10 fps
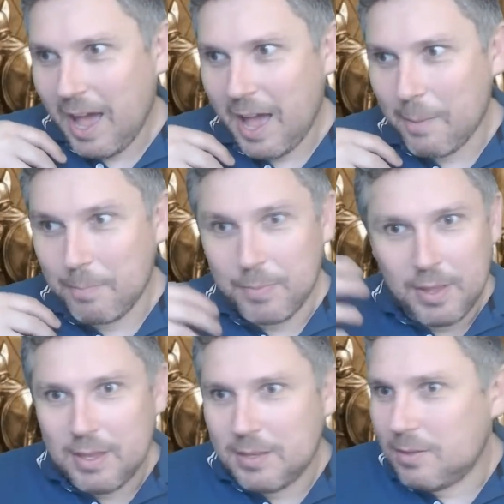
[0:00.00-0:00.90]
um,
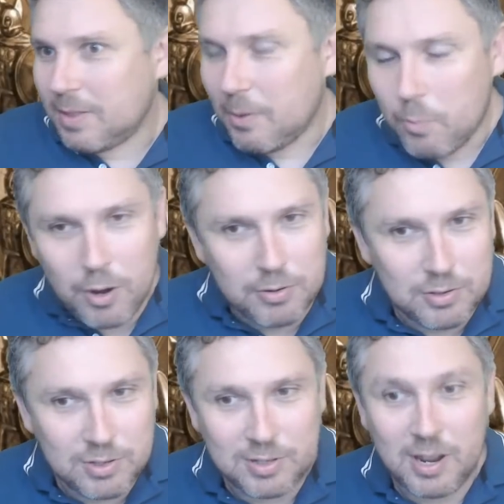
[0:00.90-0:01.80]
they
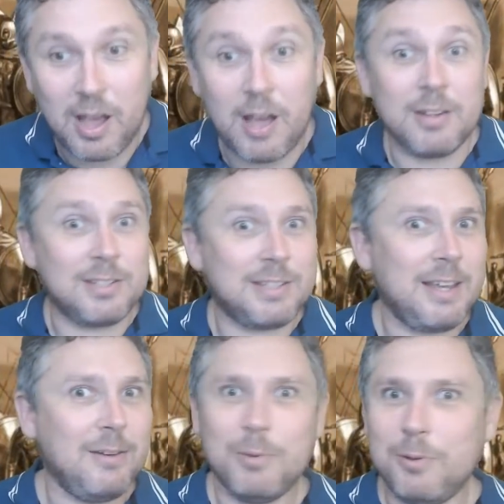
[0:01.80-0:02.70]
weren't
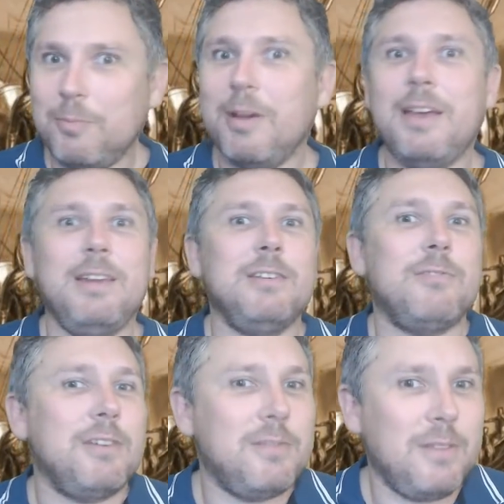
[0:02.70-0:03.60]
unassailable by any
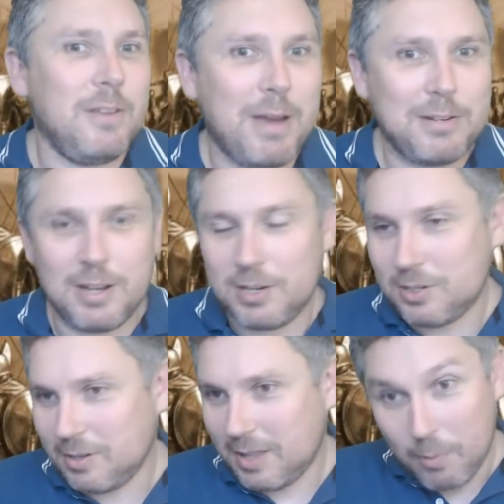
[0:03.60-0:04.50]
stretch of the
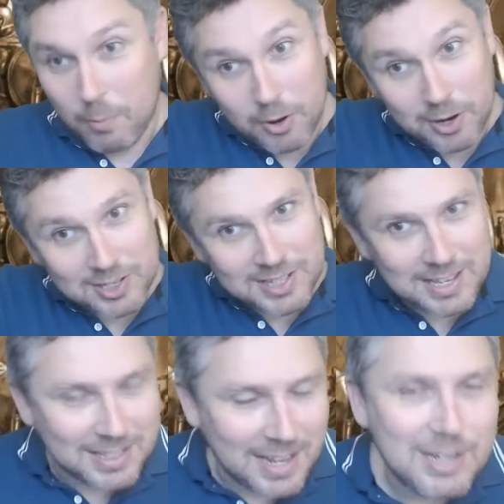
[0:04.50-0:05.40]
imagination. There were
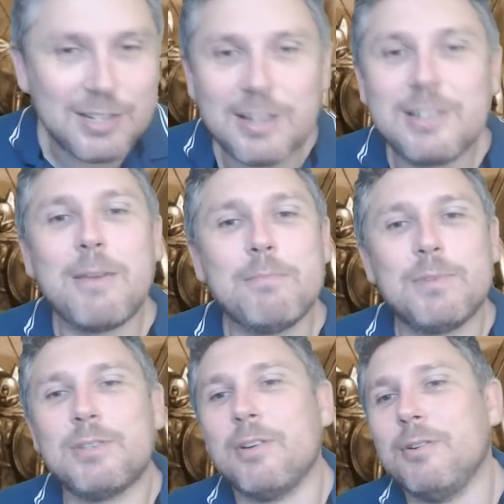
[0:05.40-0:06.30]
assassination
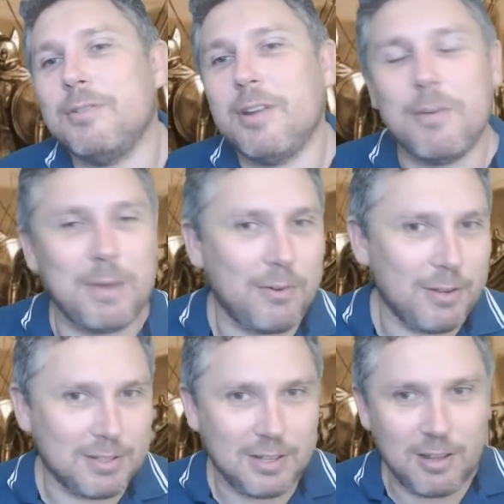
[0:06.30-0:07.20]
attempts on
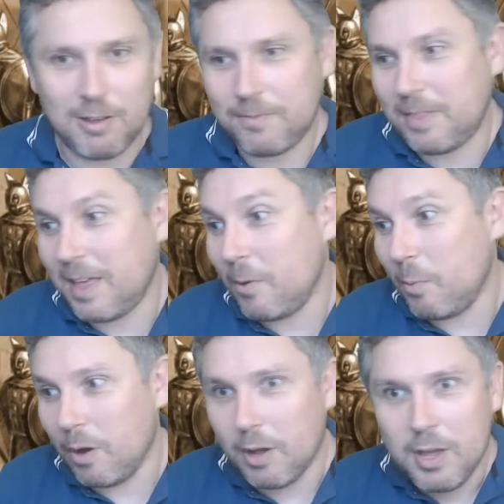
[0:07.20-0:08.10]
Nymeria's life. There
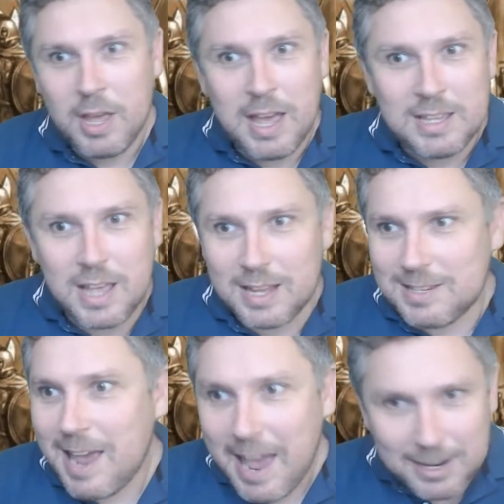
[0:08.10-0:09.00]
were
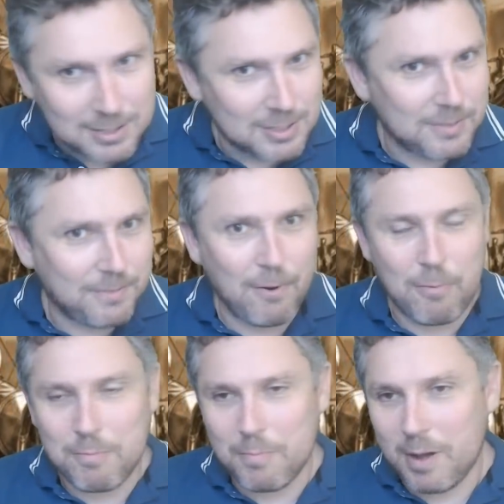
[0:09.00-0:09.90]
attacks
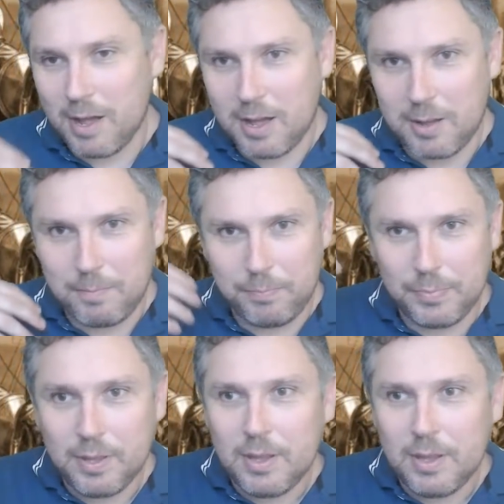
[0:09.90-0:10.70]
from um,